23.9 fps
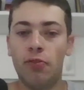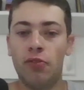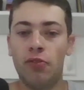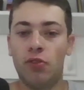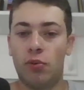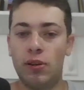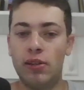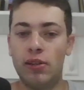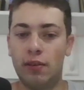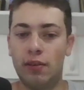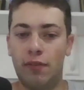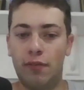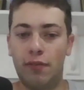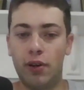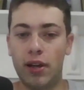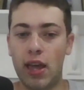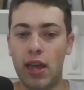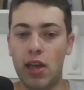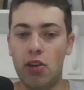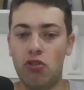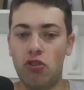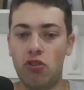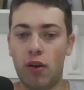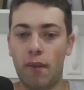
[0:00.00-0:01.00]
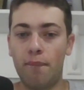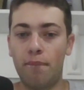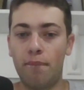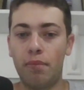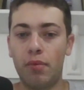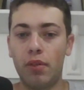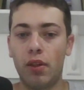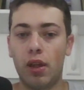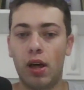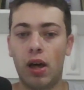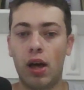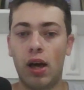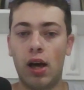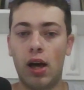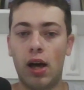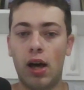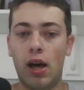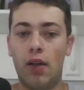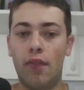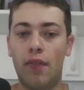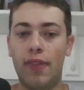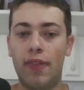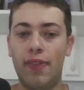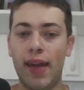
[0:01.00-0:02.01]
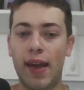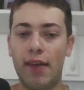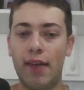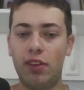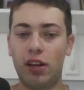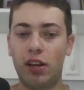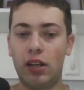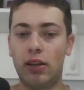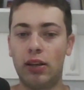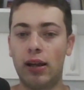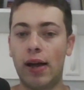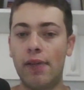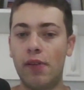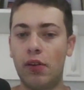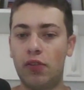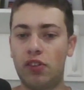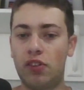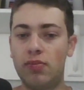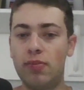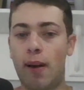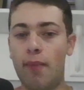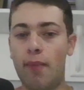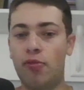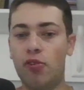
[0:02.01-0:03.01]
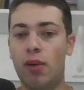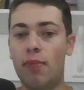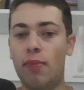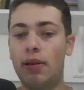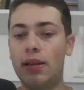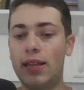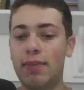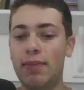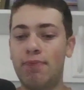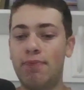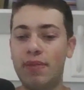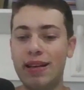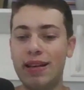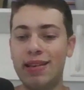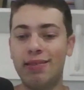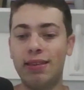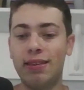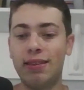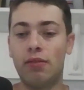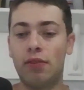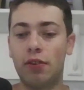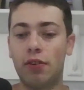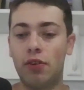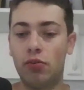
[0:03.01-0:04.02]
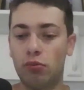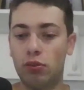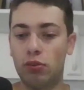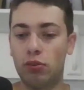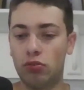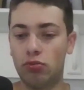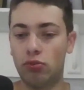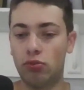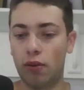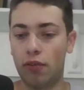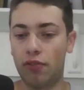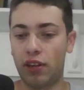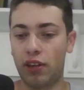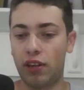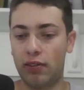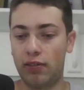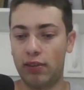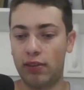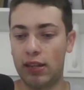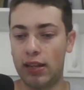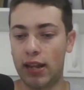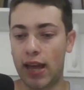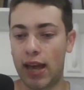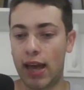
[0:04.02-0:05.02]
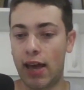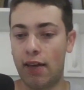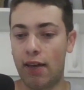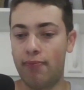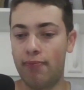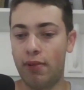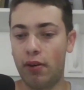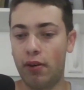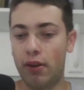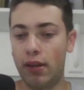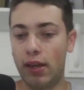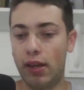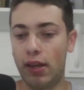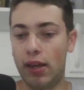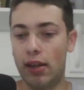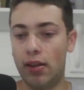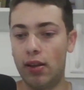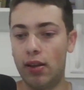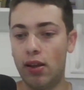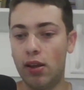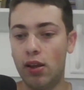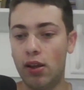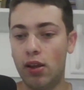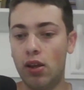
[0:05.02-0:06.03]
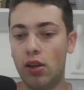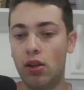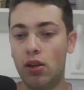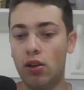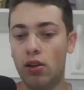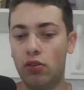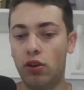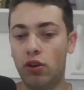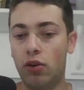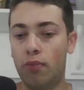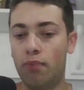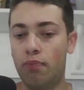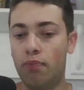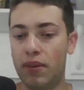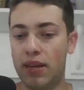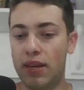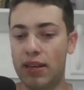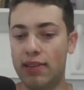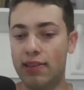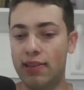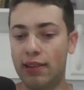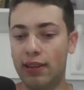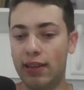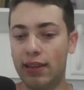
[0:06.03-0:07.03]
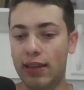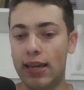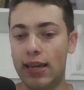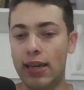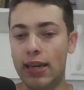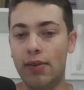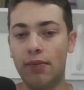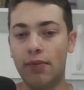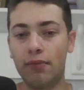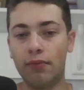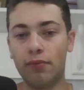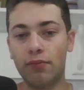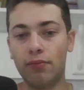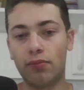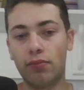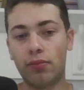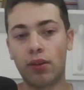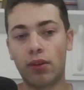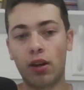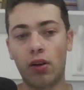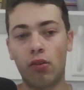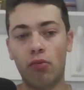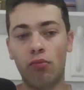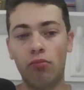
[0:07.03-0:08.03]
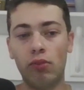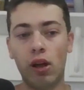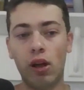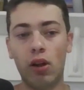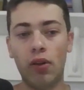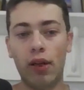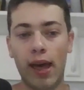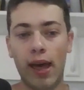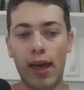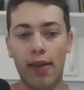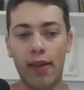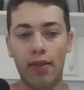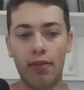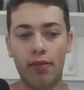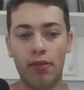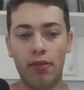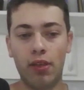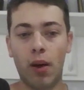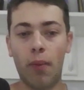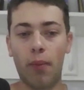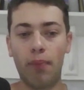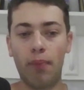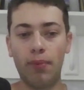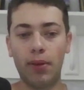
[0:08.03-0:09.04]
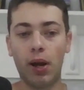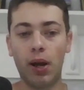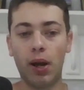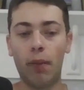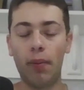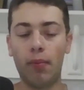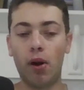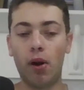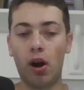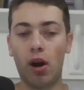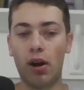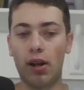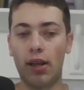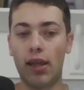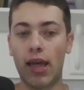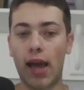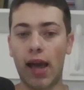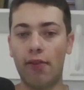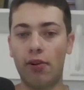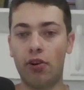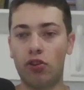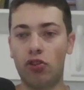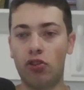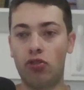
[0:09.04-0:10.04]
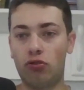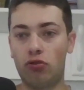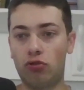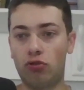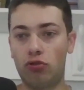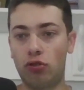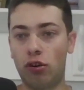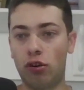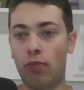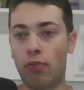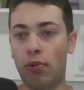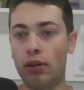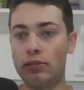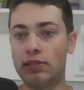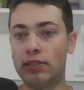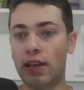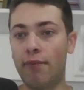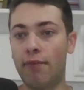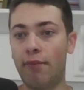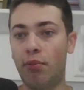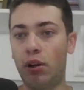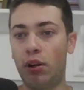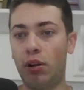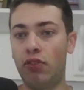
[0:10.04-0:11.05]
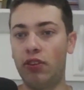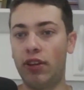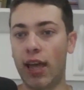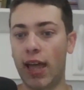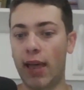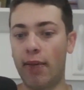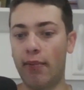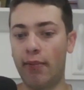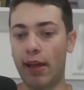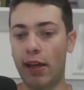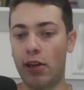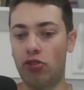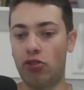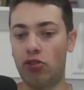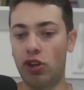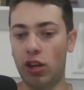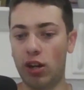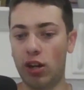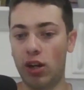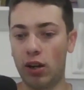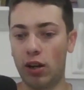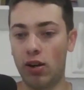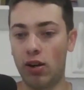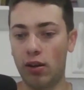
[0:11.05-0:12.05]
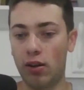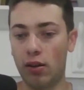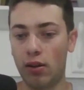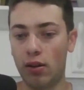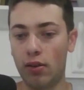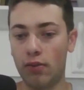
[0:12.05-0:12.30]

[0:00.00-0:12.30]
So he's a free agent. They have declined their team option on Malik Beasley, which is worth $16.5 million. So Beasley will hit the open market. He averaged 12.7 points a game last year.